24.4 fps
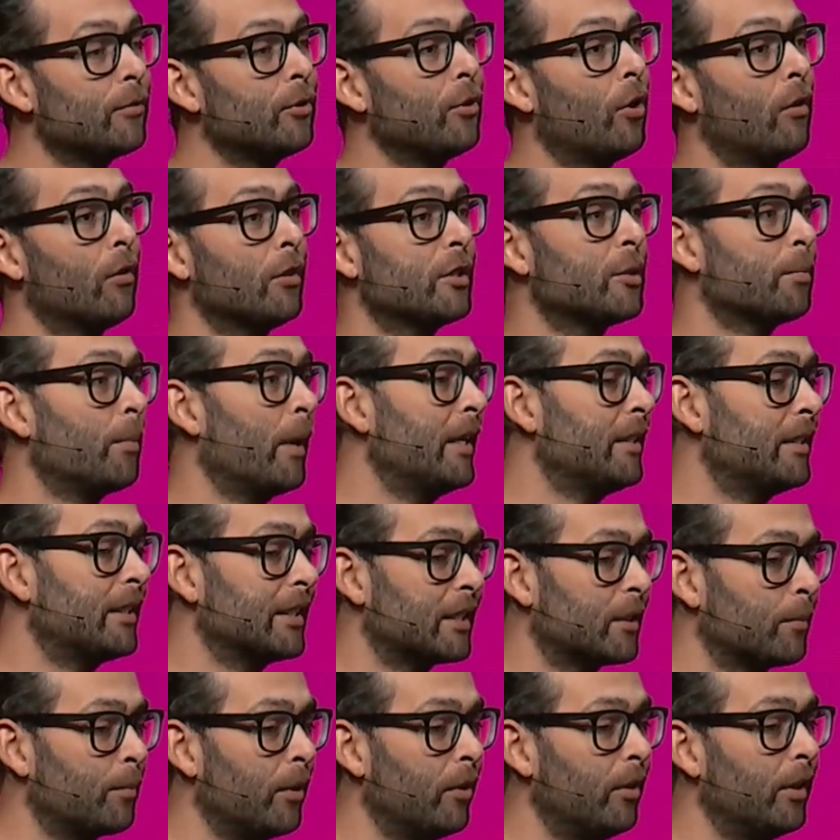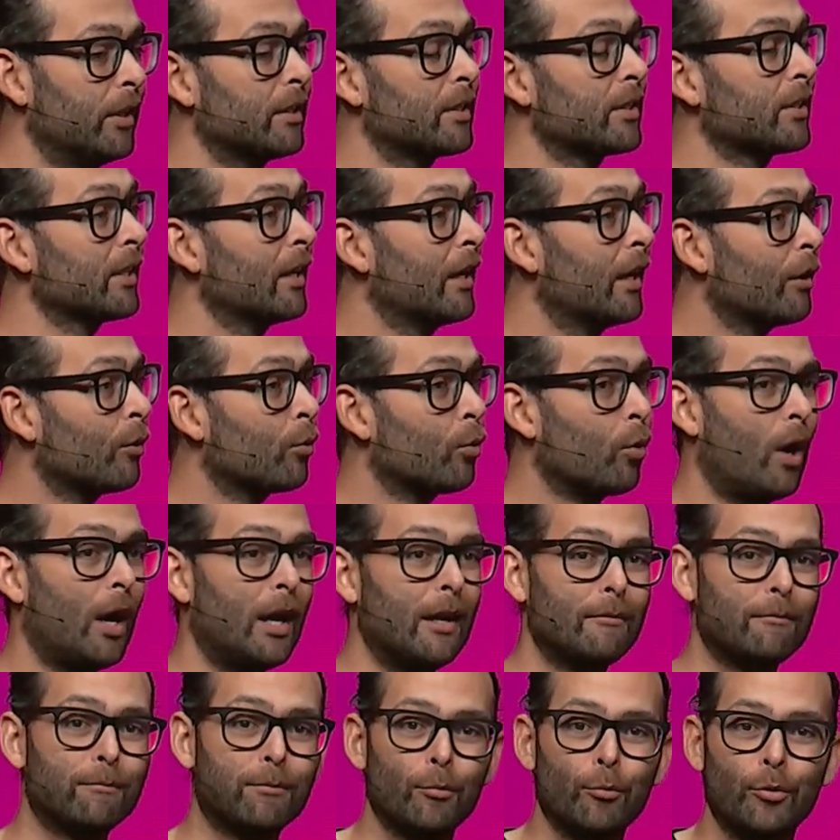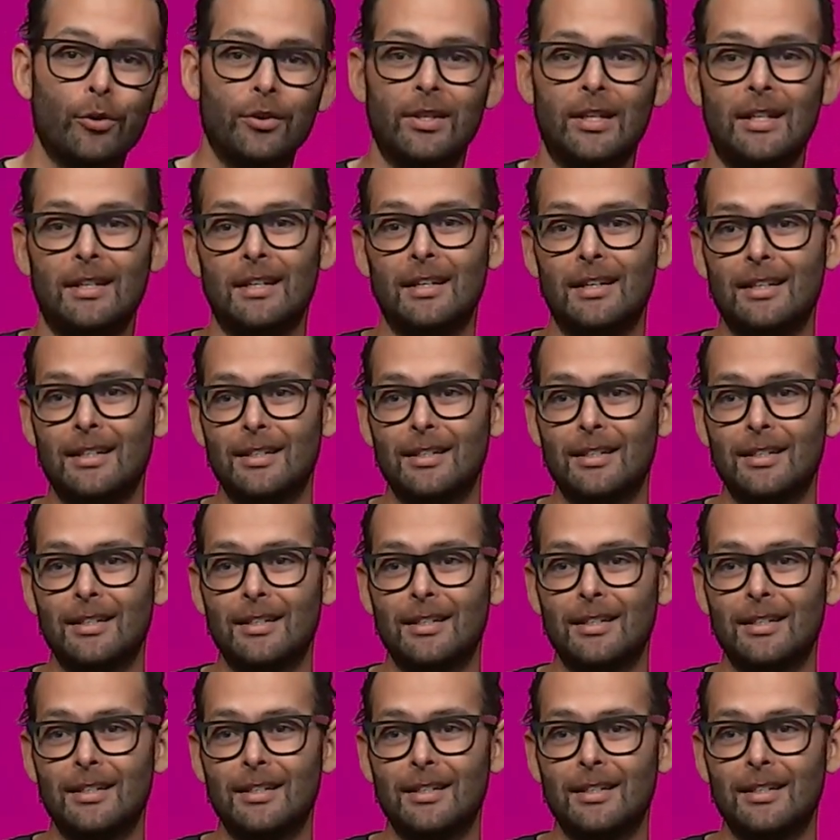knowledge base experience right from within